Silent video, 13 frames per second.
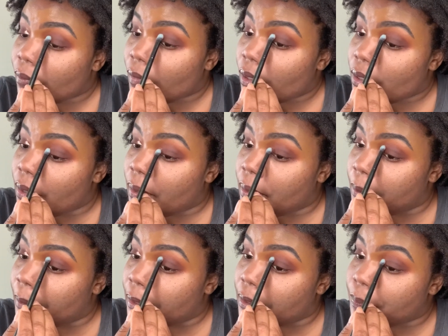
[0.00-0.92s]
So
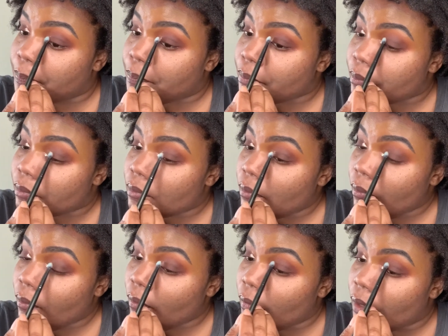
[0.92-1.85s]
anyways,
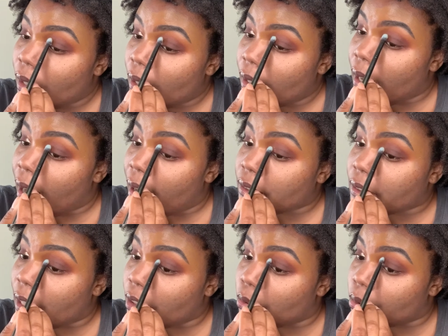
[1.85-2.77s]
yeah, our
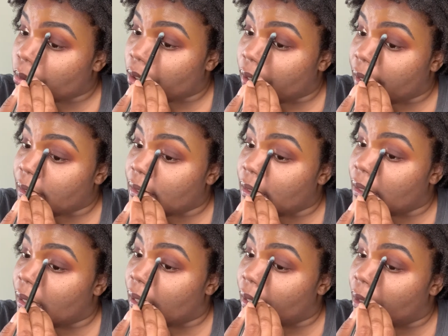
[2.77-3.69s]
schedules were
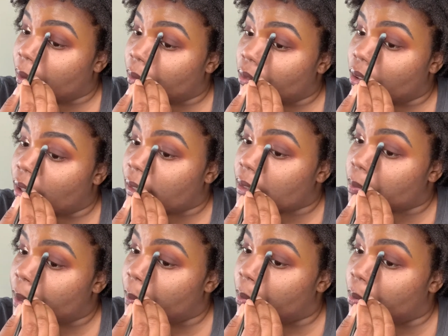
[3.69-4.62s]
crazy, and yes,
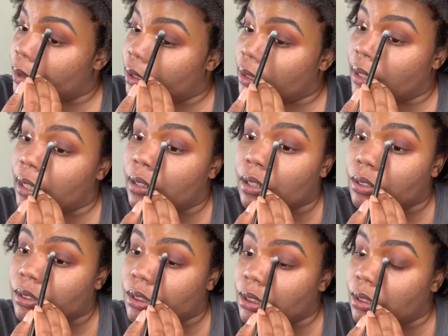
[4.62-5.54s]
people would get
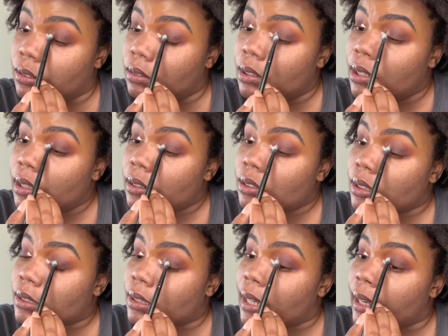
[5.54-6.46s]
close to you
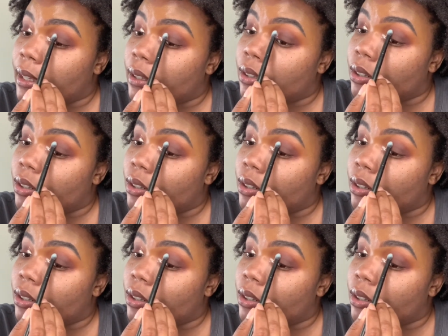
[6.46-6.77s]
just like, you